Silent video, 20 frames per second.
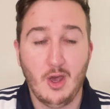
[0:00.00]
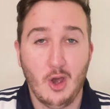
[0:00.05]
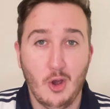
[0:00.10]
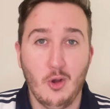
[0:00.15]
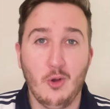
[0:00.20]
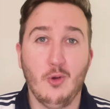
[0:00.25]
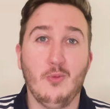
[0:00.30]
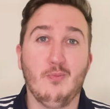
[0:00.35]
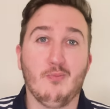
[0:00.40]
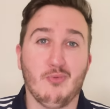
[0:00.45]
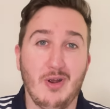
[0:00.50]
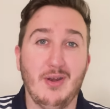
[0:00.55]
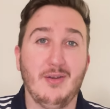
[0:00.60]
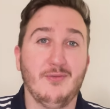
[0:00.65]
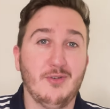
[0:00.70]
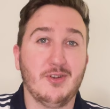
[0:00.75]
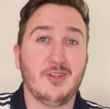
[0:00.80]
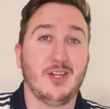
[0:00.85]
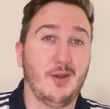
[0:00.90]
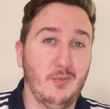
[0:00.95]
who
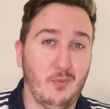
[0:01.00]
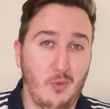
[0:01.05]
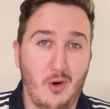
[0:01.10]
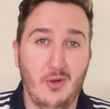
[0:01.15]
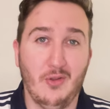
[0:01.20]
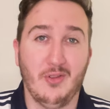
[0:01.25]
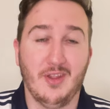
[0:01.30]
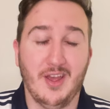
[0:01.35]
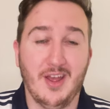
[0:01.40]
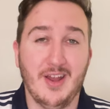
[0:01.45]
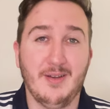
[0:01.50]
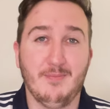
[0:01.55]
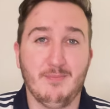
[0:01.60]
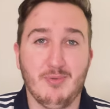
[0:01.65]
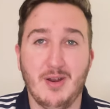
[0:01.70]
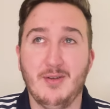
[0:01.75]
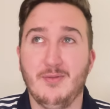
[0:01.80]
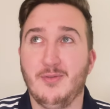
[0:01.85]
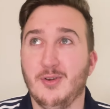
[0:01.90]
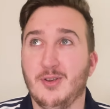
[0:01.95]
Brentford did want, and
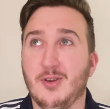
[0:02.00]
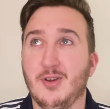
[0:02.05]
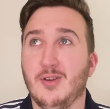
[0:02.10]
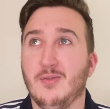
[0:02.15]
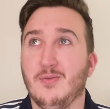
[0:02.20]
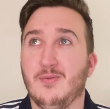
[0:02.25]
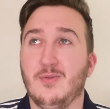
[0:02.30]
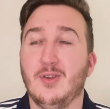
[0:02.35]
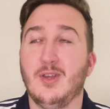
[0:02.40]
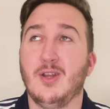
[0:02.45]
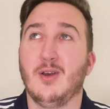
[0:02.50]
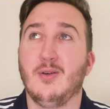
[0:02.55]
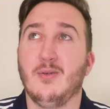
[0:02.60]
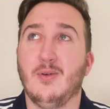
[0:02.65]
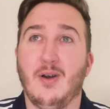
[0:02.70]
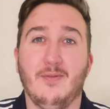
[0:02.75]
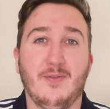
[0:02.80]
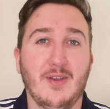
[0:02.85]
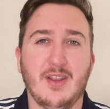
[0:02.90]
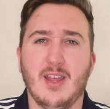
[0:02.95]
Brentford could have, you know,
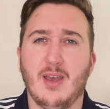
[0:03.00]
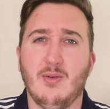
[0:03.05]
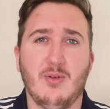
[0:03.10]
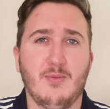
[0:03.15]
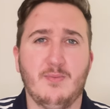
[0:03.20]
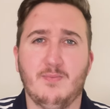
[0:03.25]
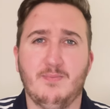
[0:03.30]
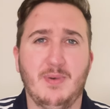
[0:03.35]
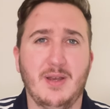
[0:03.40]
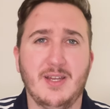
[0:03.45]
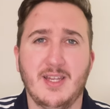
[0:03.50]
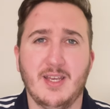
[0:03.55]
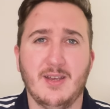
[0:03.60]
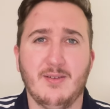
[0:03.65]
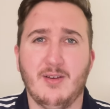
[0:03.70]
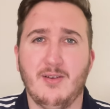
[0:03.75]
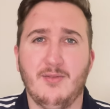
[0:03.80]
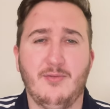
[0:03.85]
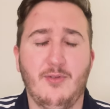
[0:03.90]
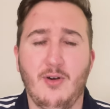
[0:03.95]
I think they were bidding
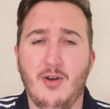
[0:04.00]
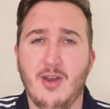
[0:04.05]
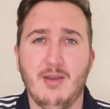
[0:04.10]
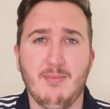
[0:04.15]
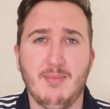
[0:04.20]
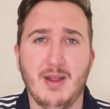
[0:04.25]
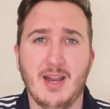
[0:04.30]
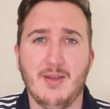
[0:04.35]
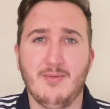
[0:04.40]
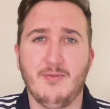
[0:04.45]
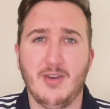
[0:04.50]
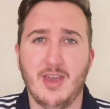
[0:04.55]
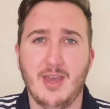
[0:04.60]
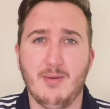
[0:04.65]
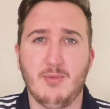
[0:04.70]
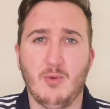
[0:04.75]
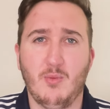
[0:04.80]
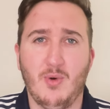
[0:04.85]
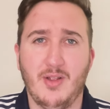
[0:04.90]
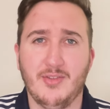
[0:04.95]
at 30 million for
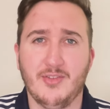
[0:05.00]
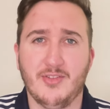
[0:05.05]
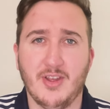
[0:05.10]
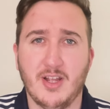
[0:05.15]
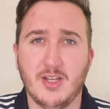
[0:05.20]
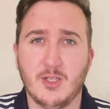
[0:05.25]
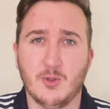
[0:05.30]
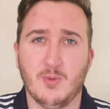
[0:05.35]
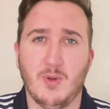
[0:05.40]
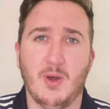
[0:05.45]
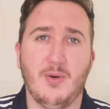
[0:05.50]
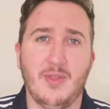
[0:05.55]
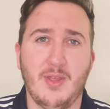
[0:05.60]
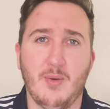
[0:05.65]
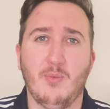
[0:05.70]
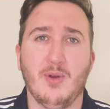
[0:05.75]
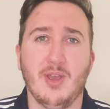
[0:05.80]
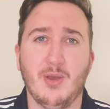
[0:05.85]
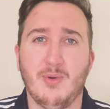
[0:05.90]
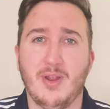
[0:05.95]
him at one stage as well, and then
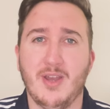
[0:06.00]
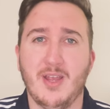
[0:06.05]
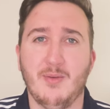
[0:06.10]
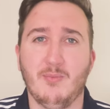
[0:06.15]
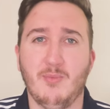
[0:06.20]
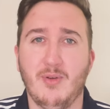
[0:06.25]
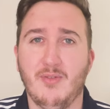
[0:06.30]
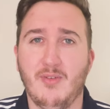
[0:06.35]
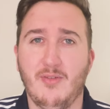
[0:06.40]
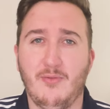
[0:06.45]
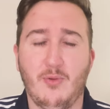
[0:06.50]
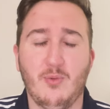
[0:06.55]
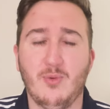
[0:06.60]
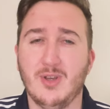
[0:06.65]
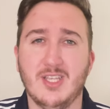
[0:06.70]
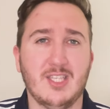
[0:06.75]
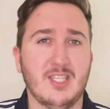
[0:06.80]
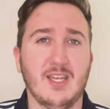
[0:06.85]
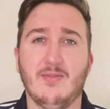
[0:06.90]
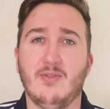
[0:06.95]
we went in with a
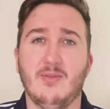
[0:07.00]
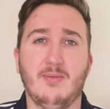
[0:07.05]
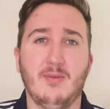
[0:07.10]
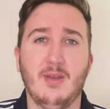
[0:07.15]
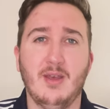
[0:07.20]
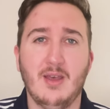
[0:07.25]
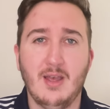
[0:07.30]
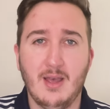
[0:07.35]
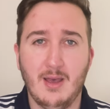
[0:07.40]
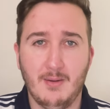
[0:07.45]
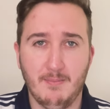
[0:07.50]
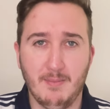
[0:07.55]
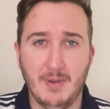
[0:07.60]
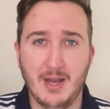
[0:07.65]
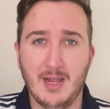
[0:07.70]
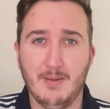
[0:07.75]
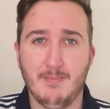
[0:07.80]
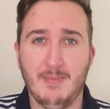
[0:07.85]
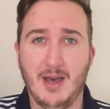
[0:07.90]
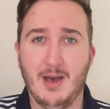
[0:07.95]
47
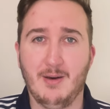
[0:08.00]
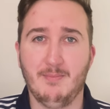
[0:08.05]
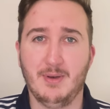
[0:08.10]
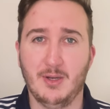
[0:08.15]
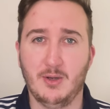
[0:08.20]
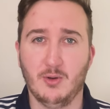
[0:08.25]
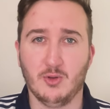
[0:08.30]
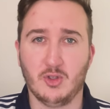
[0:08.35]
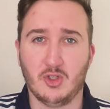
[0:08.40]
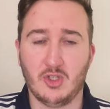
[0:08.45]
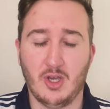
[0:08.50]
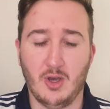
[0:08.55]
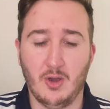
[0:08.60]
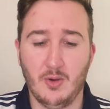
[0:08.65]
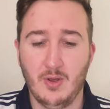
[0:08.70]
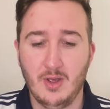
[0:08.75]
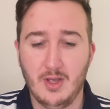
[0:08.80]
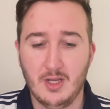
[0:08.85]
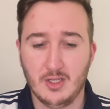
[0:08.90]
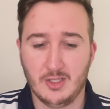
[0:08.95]
million pound bid or so.
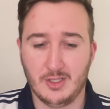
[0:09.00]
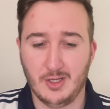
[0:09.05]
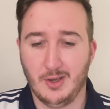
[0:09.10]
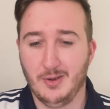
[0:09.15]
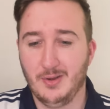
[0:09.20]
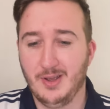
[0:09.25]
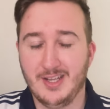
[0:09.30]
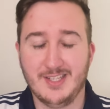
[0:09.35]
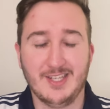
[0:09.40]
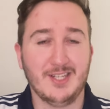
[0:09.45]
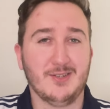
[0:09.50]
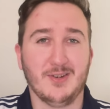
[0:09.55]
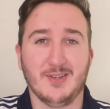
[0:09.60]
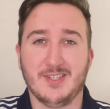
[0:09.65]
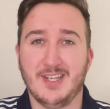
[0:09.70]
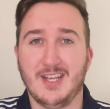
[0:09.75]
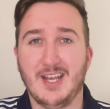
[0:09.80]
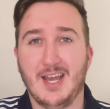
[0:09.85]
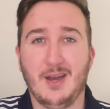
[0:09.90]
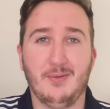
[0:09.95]
So it's
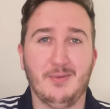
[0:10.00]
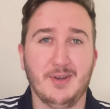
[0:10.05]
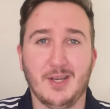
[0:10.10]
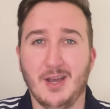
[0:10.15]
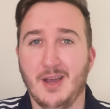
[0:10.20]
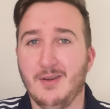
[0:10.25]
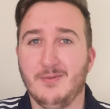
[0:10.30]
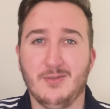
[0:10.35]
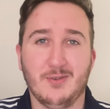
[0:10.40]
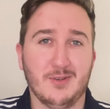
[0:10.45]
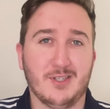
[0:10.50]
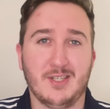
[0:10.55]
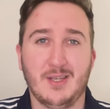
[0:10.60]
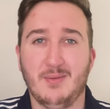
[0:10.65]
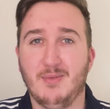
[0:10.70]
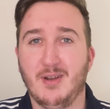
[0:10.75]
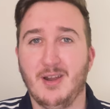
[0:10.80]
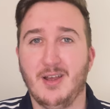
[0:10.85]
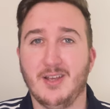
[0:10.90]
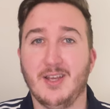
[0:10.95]
interesting how we're going for a
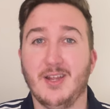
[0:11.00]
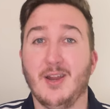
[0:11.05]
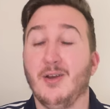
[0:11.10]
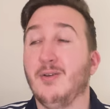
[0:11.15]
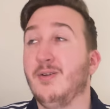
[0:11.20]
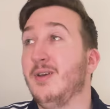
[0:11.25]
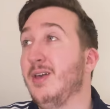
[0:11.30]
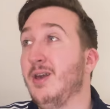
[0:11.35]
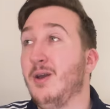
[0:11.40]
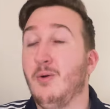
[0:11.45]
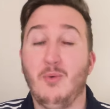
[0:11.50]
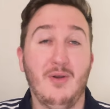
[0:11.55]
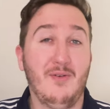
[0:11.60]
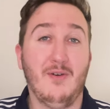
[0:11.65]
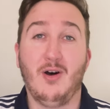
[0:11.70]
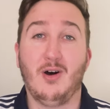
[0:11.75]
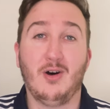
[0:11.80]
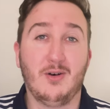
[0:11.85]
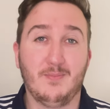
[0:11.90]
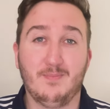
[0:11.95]
similar, you know, with
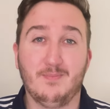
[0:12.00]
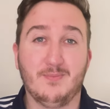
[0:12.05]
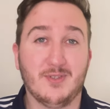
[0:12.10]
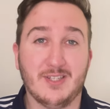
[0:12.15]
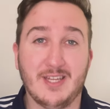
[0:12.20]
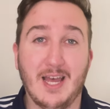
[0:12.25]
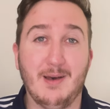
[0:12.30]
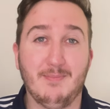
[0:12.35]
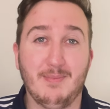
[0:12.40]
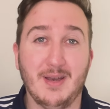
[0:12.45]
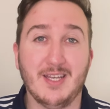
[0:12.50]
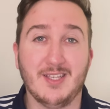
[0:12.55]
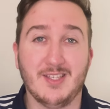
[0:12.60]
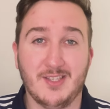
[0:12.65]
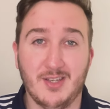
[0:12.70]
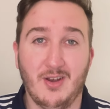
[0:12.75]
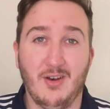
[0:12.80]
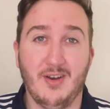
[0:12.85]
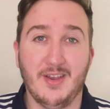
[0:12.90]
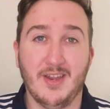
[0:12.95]
our stat-based
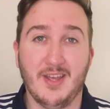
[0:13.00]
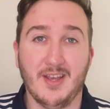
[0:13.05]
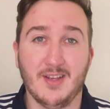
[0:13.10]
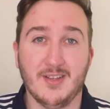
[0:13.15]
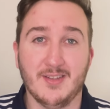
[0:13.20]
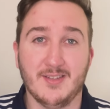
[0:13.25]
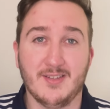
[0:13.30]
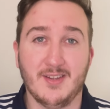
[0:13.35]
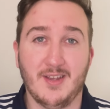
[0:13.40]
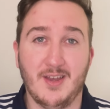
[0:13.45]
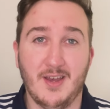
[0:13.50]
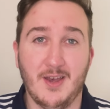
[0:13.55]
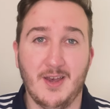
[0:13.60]
signings,